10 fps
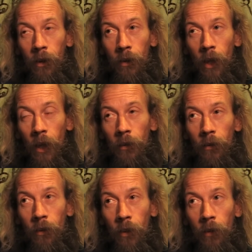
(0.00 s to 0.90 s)
And
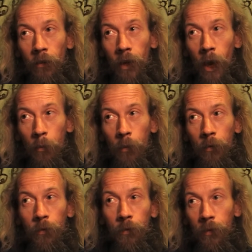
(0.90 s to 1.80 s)
then, so there's a gap
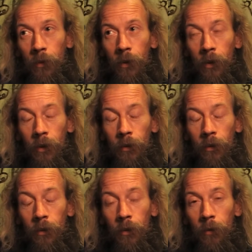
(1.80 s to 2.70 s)
of
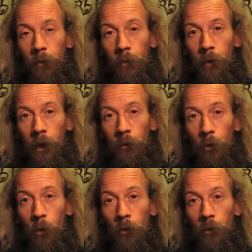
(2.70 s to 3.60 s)
about
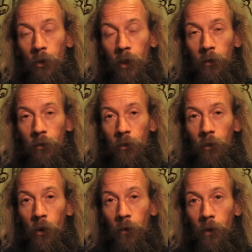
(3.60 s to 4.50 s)
200 years,
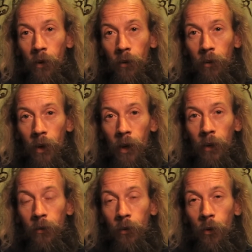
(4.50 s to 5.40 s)
just over,
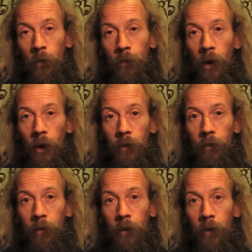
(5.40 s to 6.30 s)
1805.